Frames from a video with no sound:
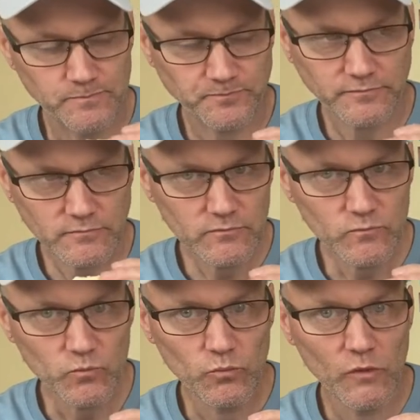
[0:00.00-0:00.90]

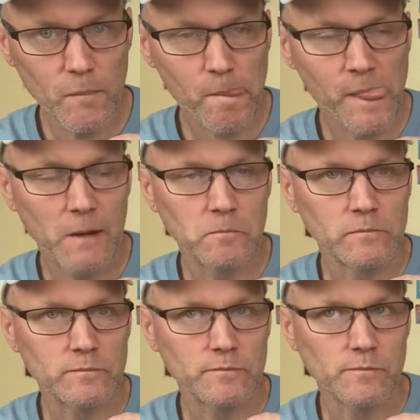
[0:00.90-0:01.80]

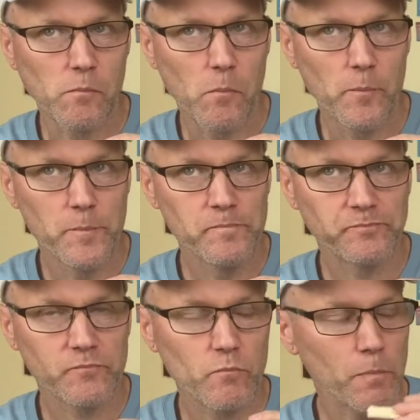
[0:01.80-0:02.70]

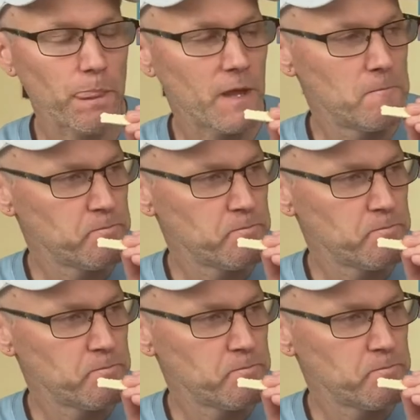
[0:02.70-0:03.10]
The person shown says nothing.